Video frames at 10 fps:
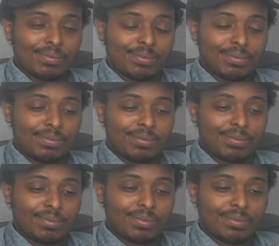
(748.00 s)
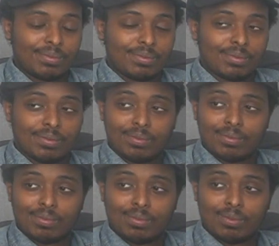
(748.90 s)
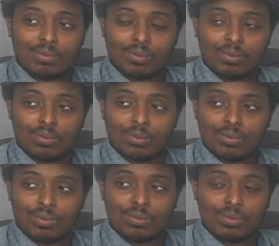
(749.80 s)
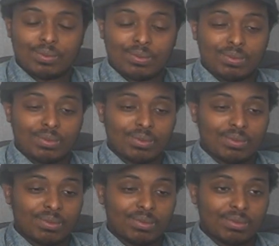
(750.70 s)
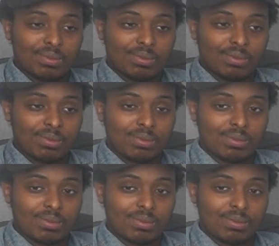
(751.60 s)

This person isn't speaking.